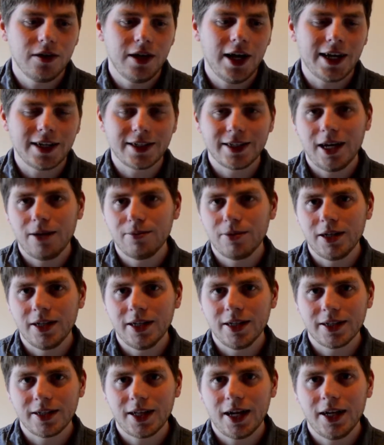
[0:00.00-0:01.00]
accepting
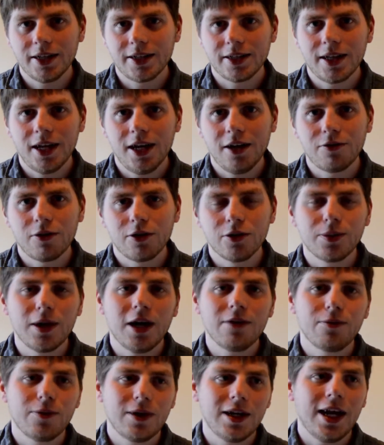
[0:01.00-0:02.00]
his dad's death, because we
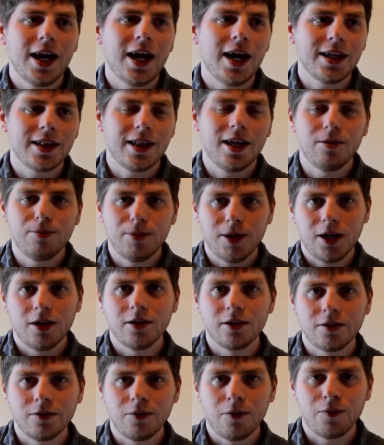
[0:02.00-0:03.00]
haven't really had that
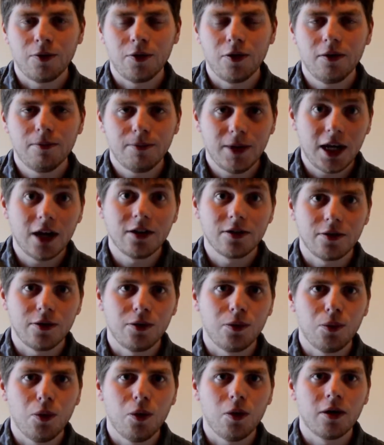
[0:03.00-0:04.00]
because of
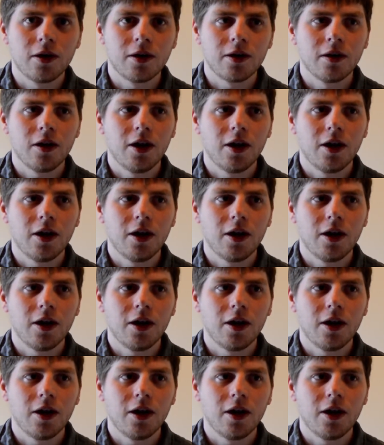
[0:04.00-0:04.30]
the war.